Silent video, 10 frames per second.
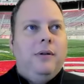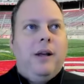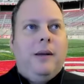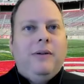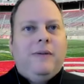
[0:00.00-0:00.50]

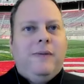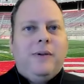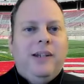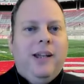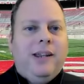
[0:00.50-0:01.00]
I mean, it was
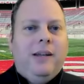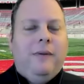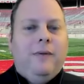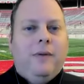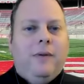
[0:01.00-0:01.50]
14 nothing
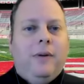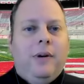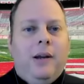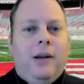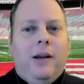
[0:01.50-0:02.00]

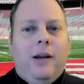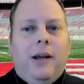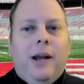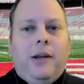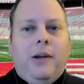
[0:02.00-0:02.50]
before
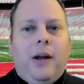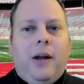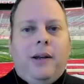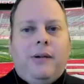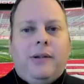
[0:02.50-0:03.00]
I knew it.
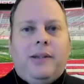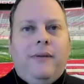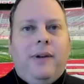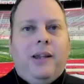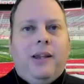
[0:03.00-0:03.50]
I think it was
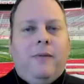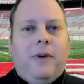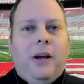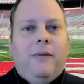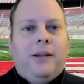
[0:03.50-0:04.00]
7 nothing
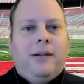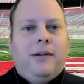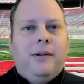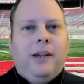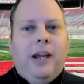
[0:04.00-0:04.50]
before I even got to
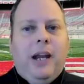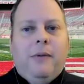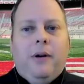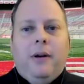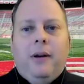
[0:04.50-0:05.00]
turn the
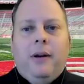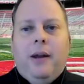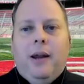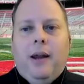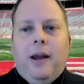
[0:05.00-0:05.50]
game on.
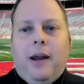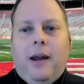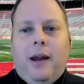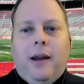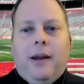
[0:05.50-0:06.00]

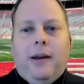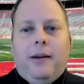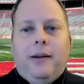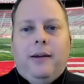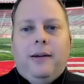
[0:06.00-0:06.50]

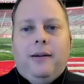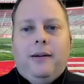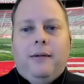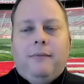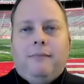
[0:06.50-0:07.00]
And uh,
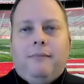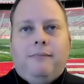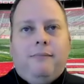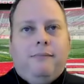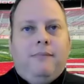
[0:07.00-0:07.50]

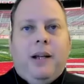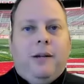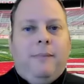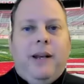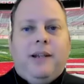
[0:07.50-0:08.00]

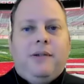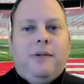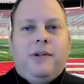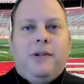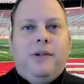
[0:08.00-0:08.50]
Michael Penix
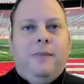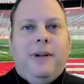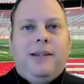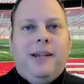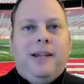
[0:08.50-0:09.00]
throws two
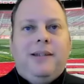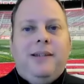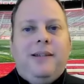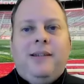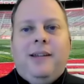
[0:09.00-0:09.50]
pick
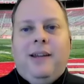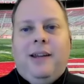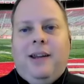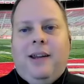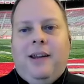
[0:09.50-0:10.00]
sixes.
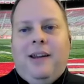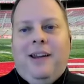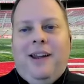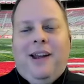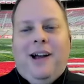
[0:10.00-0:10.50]

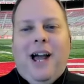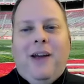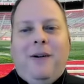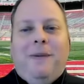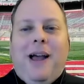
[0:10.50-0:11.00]

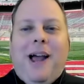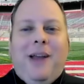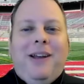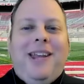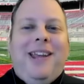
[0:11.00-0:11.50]
Iowa,
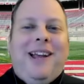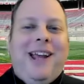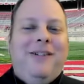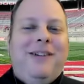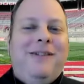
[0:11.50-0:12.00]
Iowa,
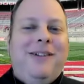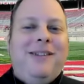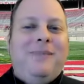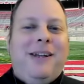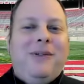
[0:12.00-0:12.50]
Iowa
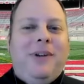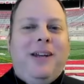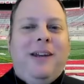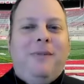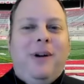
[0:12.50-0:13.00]
wins by
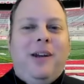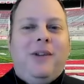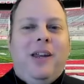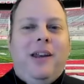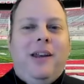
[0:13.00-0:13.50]
28
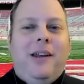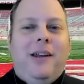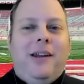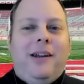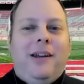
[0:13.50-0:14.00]
points in
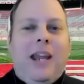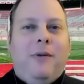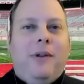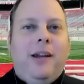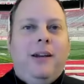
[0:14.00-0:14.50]
a game
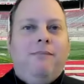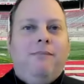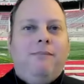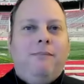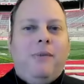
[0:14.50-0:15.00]
where they
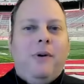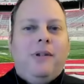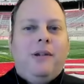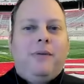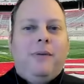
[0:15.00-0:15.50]

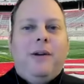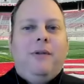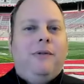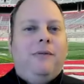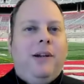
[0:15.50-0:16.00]
posted
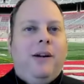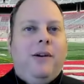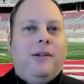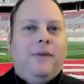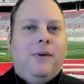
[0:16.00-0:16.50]
303
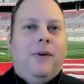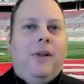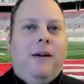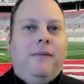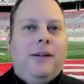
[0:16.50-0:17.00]
yards of
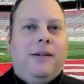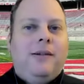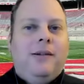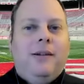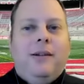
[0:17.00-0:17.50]
total
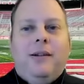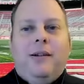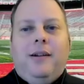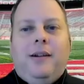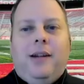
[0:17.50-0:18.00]
offense.
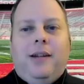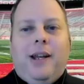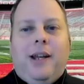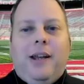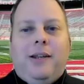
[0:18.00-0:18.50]

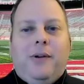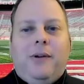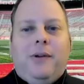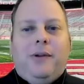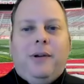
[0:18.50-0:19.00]
Indiana had
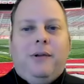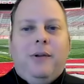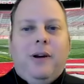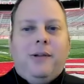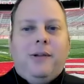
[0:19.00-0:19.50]

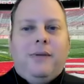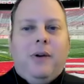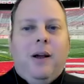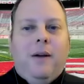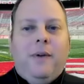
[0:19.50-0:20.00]
233 yards of
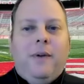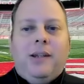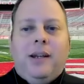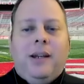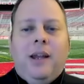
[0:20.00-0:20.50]
total
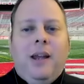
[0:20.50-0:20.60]
offense. Like